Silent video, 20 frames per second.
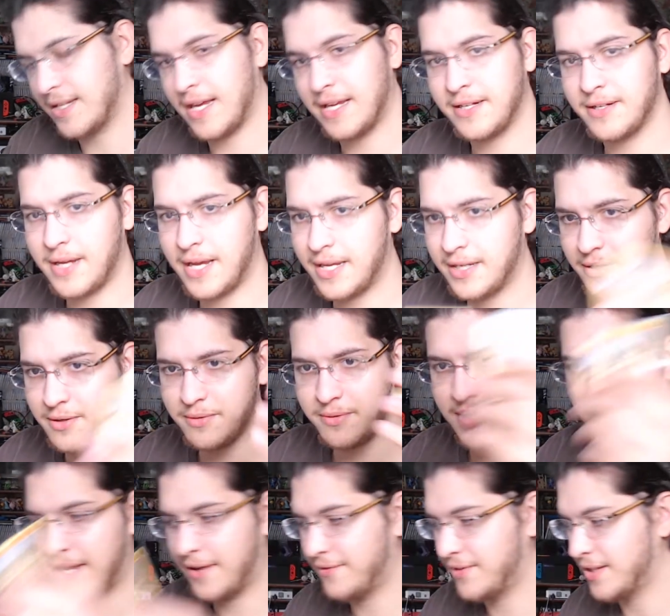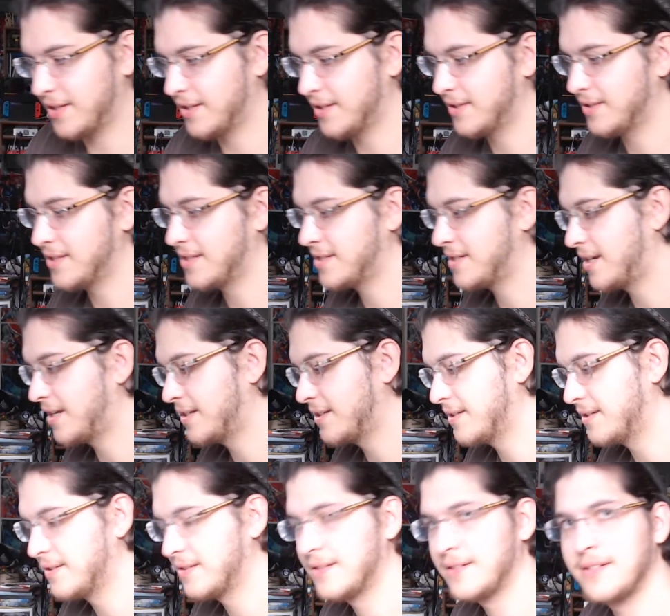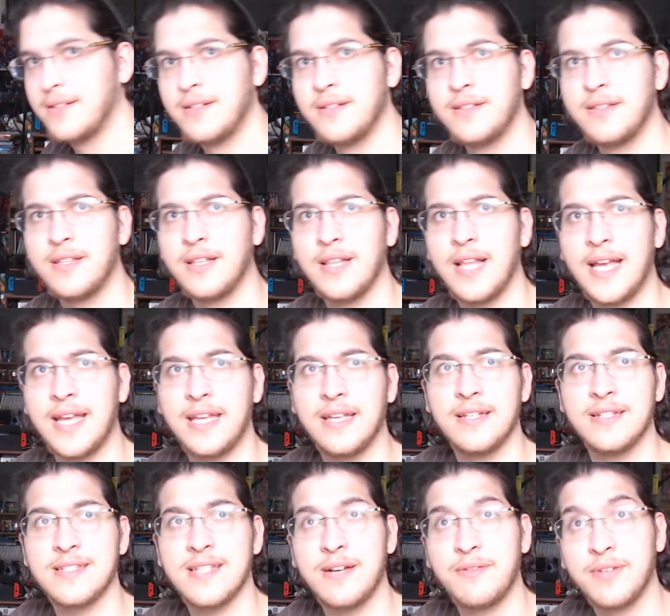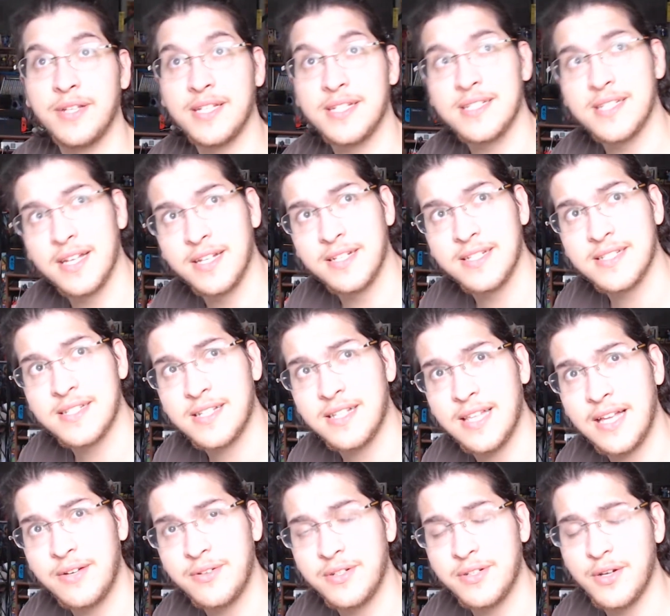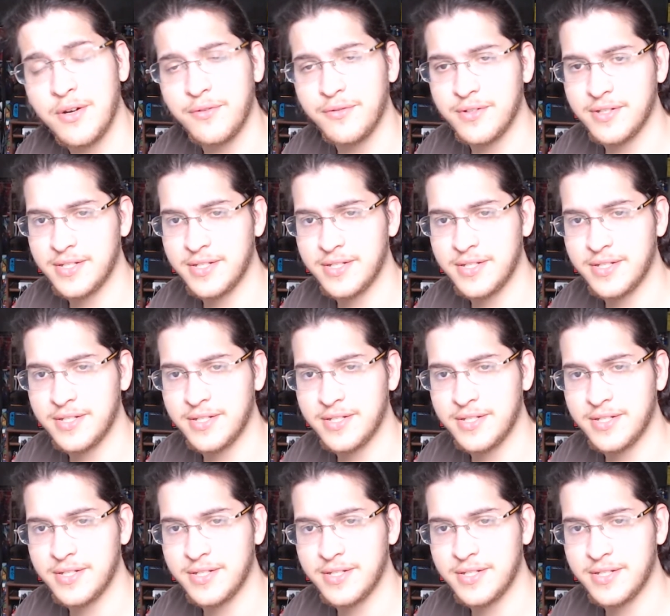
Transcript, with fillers: I know we have the sun, the light. It's not really sun, it's clouded over